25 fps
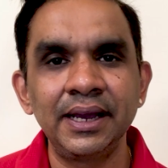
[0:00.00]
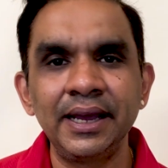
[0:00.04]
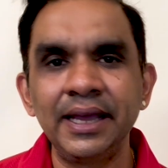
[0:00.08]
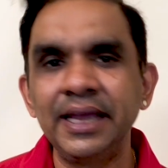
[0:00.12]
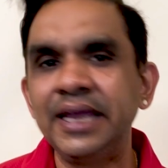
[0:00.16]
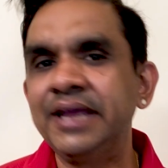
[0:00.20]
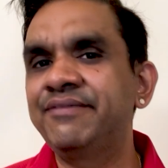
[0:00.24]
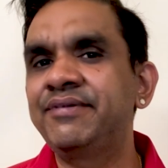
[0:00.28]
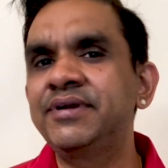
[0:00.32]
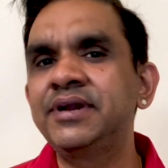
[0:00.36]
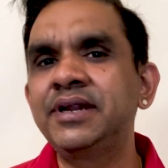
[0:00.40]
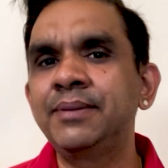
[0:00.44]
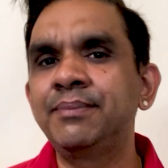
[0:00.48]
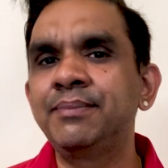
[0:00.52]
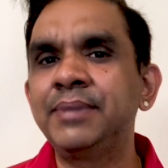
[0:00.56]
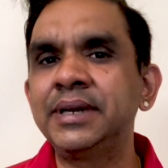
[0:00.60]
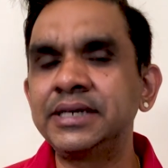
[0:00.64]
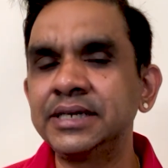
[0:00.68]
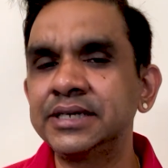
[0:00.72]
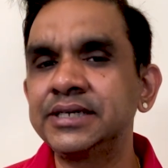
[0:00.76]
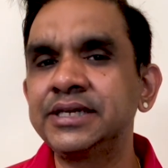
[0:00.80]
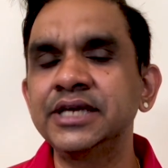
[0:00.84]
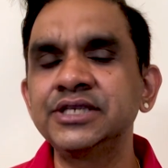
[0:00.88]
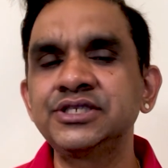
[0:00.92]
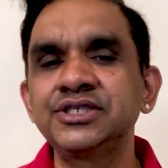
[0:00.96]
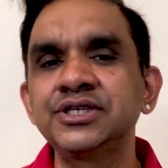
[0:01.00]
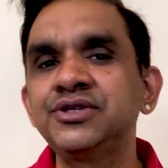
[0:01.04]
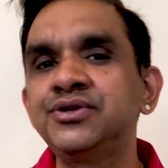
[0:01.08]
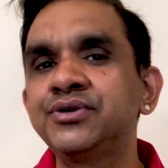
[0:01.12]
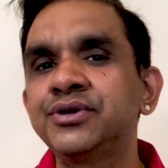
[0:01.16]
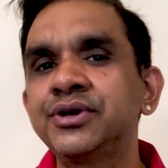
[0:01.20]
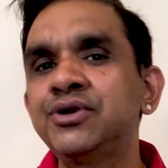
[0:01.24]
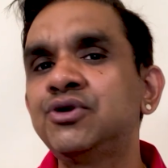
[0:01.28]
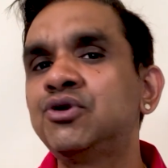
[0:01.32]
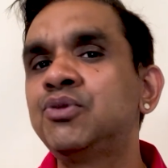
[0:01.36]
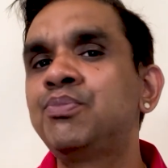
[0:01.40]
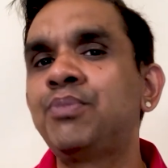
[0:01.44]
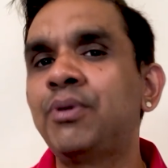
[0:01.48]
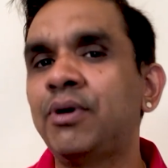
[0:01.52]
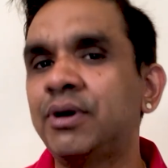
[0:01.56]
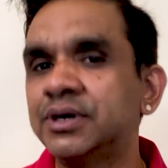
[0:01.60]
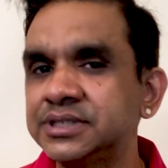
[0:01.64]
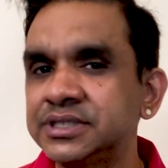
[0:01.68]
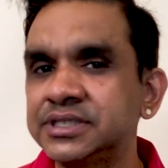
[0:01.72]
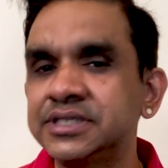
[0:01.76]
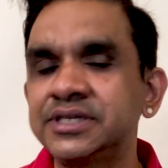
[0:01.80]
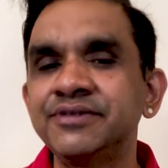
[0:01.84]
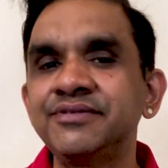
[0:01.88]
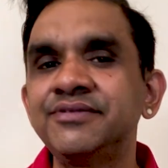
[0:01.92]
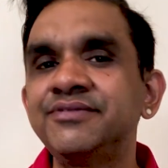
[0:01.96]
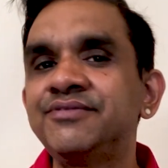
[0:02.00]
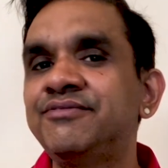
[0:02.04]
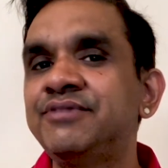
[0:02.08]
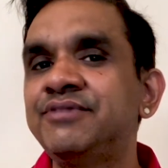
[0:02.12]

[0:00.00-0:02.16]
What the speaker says: Even in meditation, you can do positive